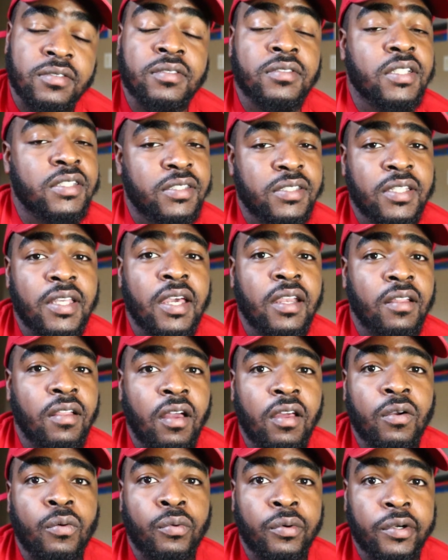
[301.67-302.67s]
Dusty got a
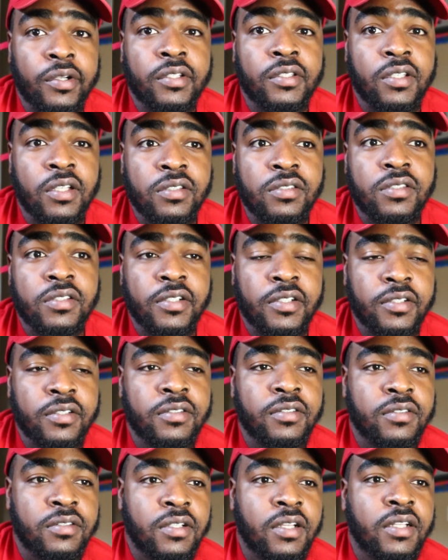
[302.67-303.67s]
lot of work done to
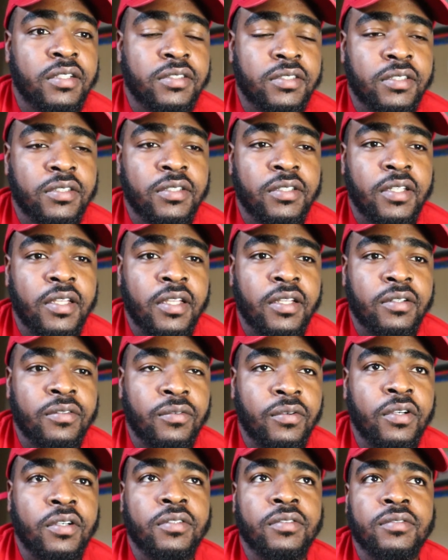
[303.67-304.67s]
her. I'll tell you that.
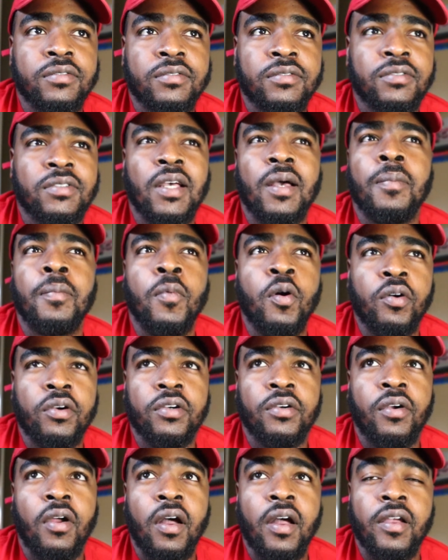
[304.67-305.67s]
Well, not
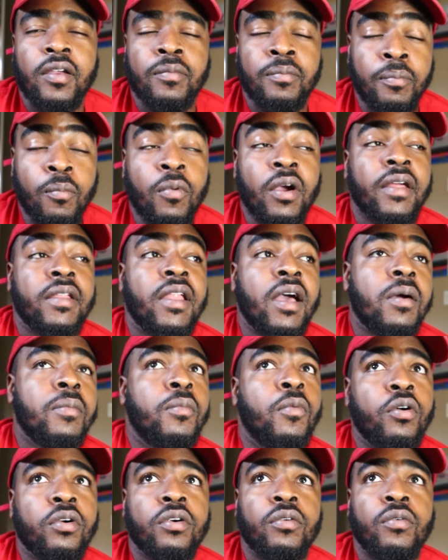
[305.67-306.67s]
motor, not
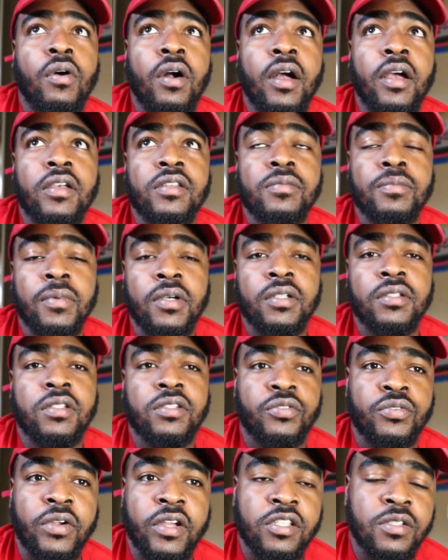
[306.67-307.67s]
motor wise, but
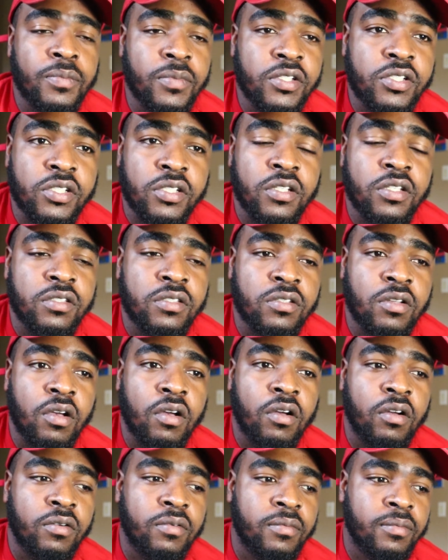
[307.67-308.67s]
the transmission is
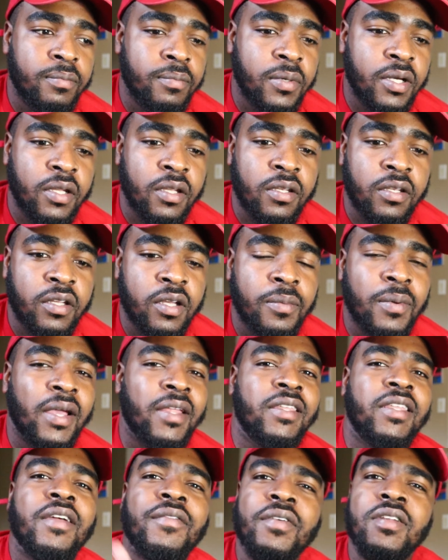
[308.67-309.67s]
all buttoned up.
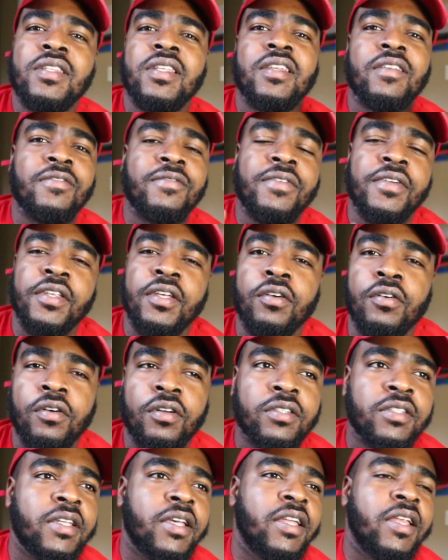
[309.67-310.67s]
I never did a video
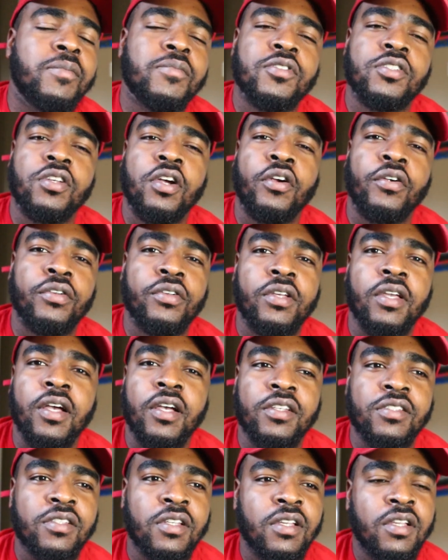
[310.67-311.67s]
on that. I'm sorry, you
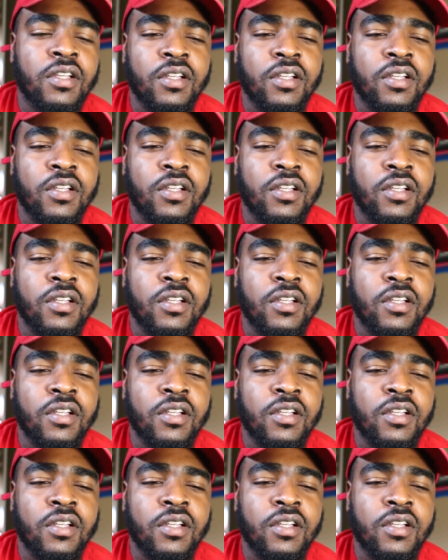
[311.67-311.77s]
guys.